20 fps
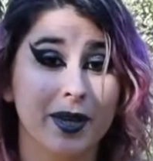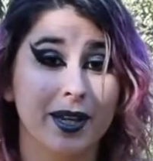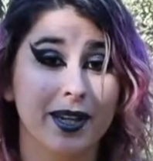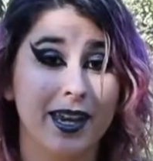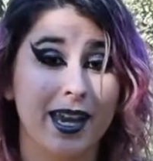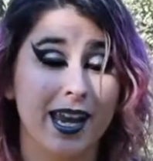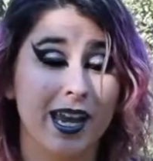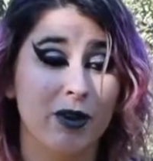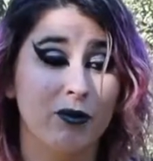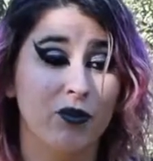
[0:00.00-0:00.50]

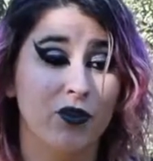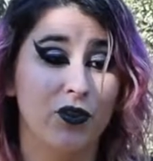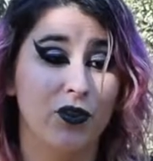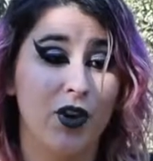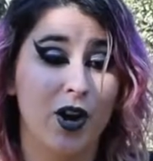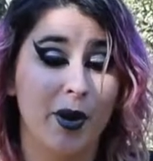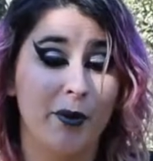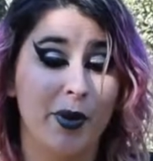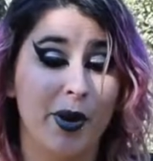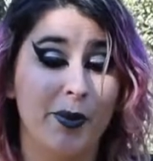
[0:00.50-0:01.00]
came
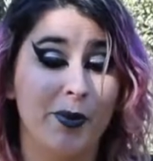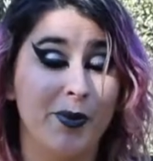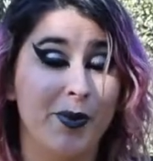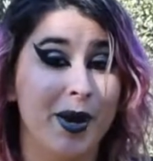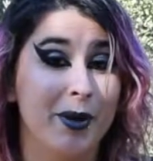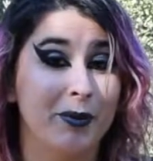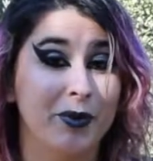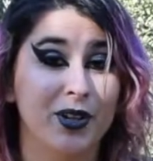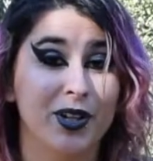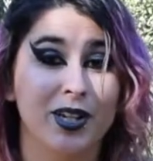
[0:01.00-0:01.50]
from
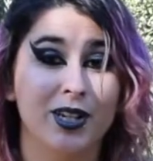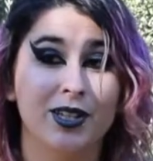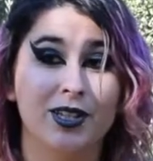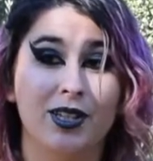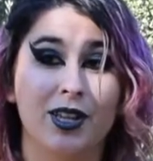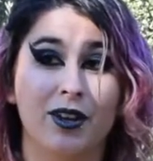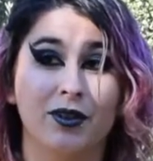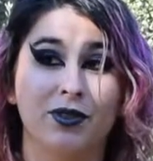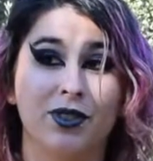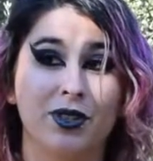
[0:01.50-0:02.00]

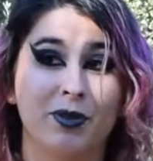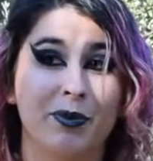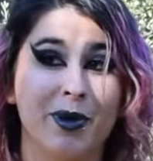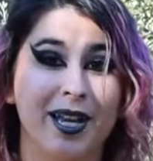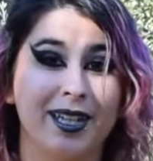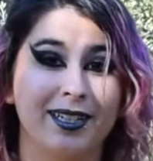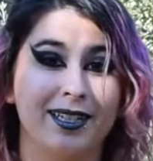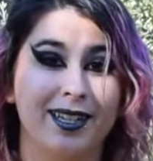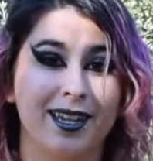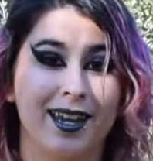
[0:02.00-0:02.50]
memories of
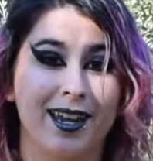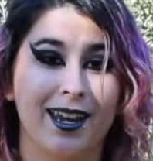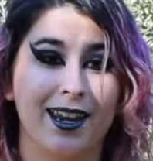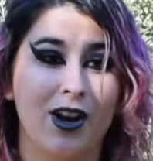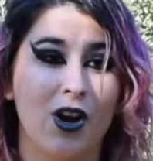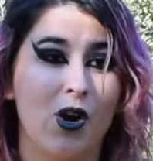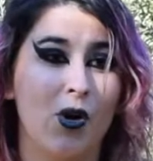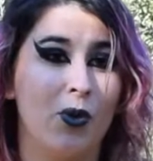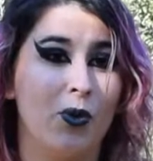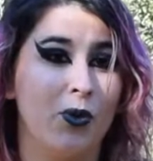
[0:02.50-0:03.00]
spending
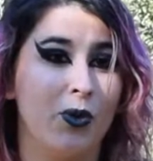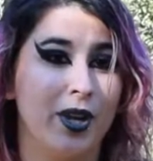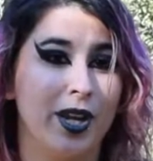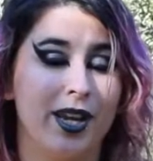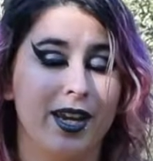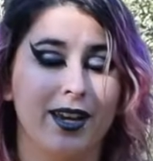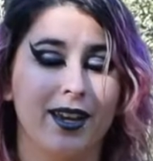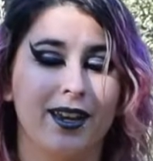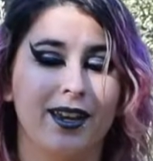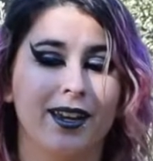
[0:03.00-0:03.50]
a
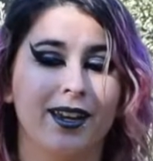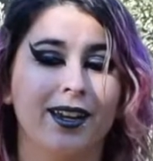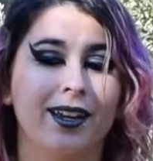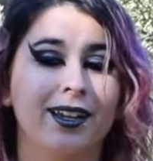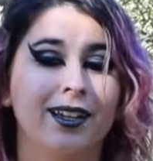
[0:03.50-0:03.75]
week